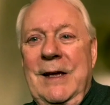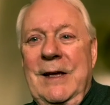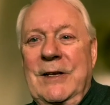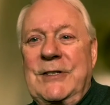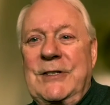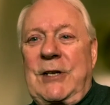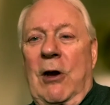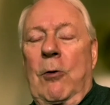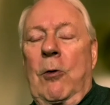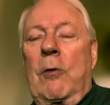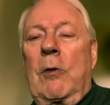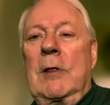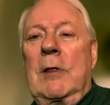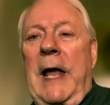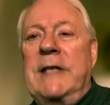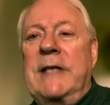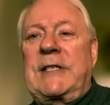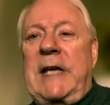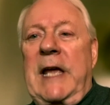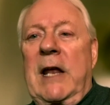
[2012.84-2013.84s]
So
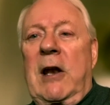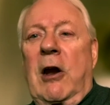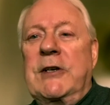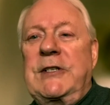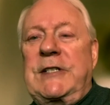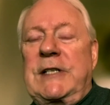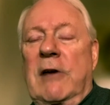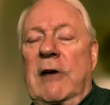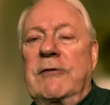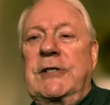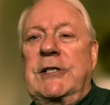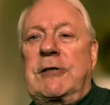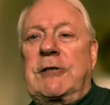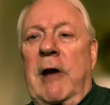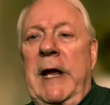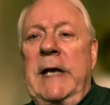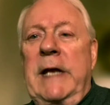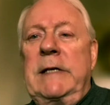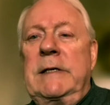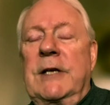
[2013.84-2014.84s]
let's get ourselves
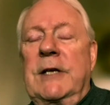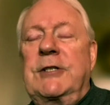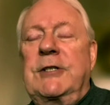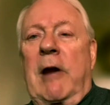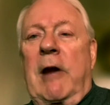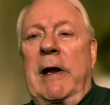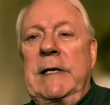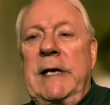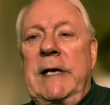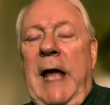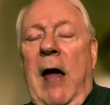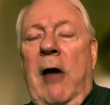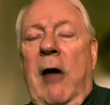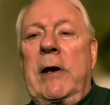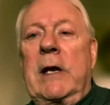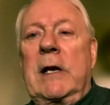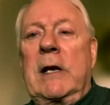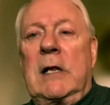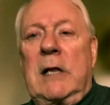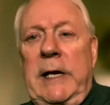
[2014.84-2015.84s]
straightened out
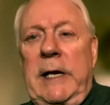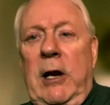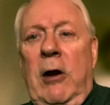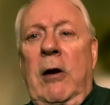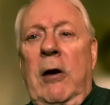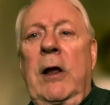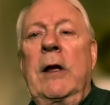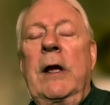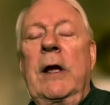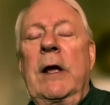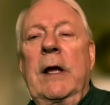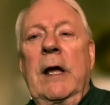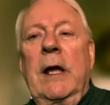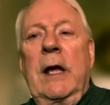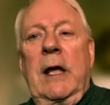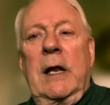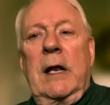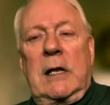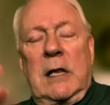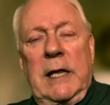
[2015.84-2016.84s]
and clear
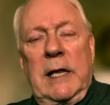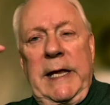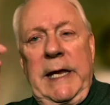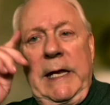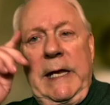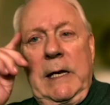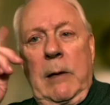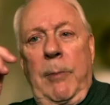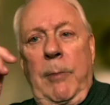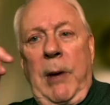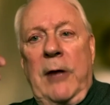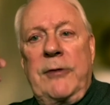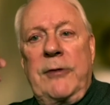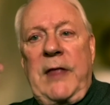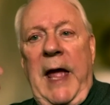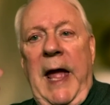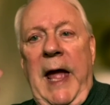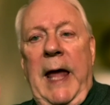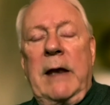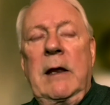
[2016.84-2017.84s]
and clean about
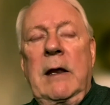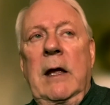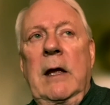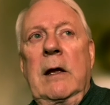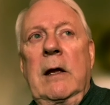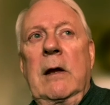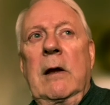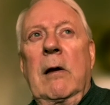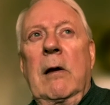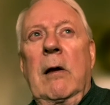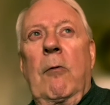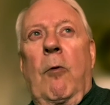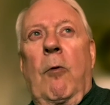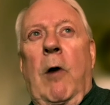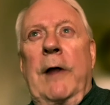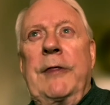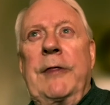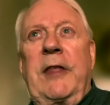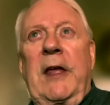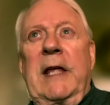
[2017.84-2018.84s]
that.
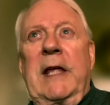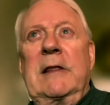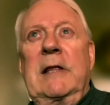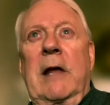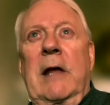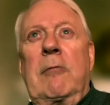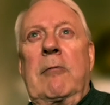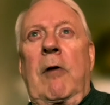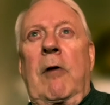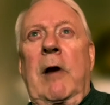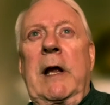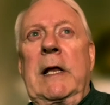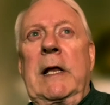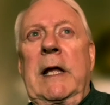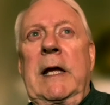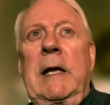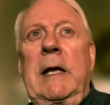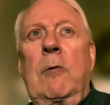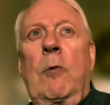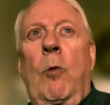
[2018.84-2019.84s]
One thing that
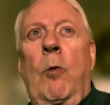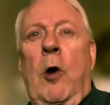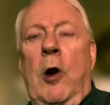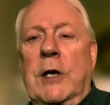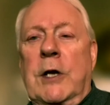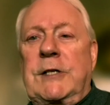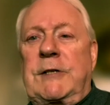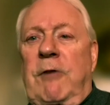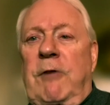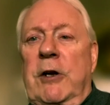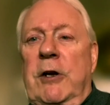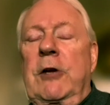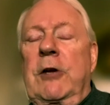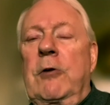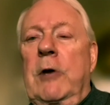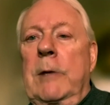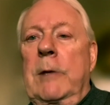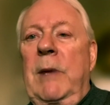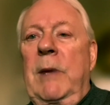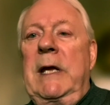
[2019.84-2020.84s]
really works for
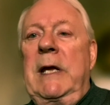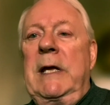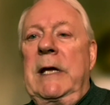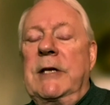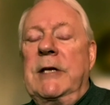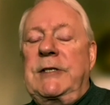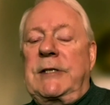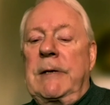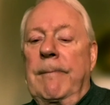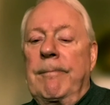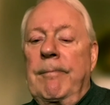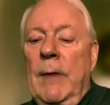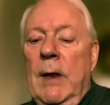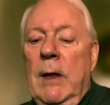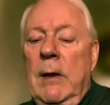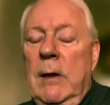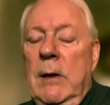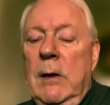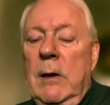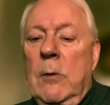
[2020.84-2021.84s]
you and me is
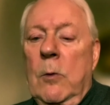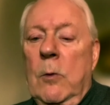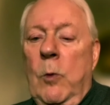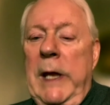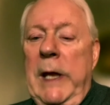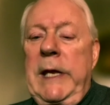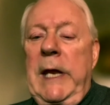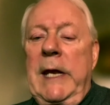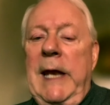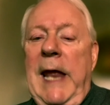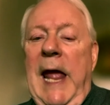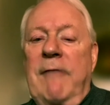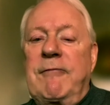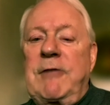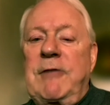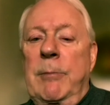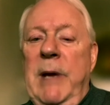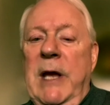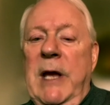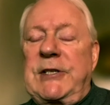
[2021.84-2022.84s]
we didn't have
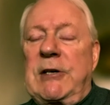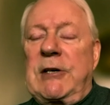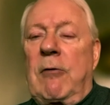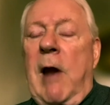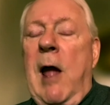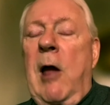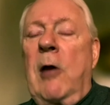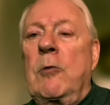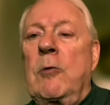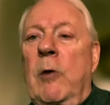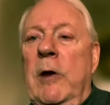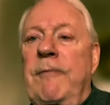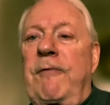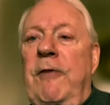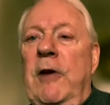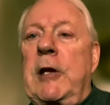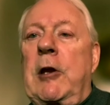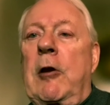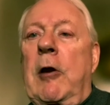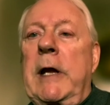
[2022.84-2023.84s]
to mess around with
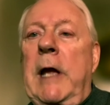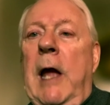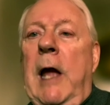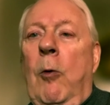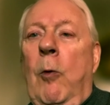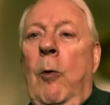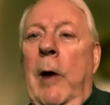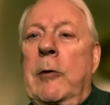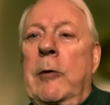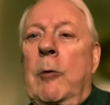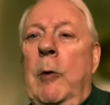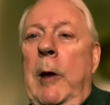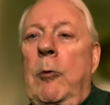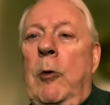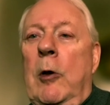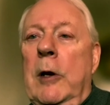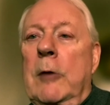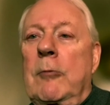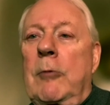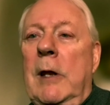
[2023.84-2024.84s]
figuring out whether we
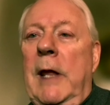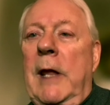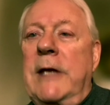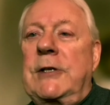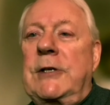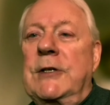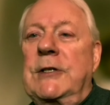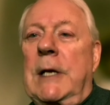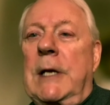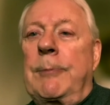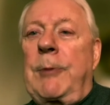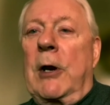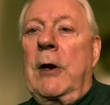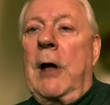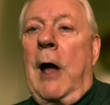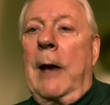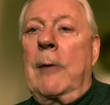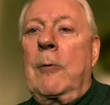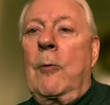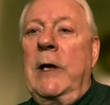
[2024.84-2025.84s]
were in relationship or
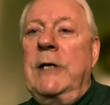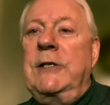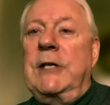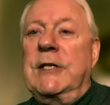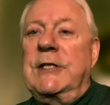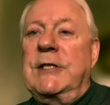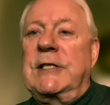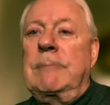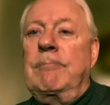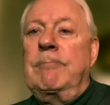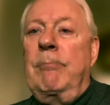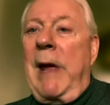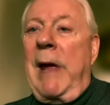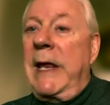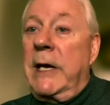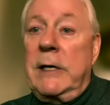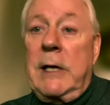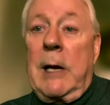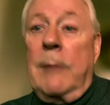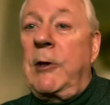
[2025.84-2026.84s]
not. We just
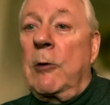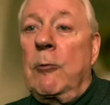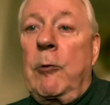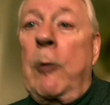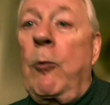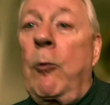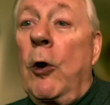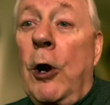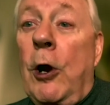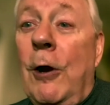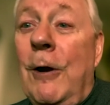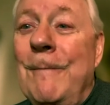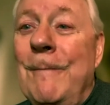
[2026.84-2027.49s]
made it up that we were,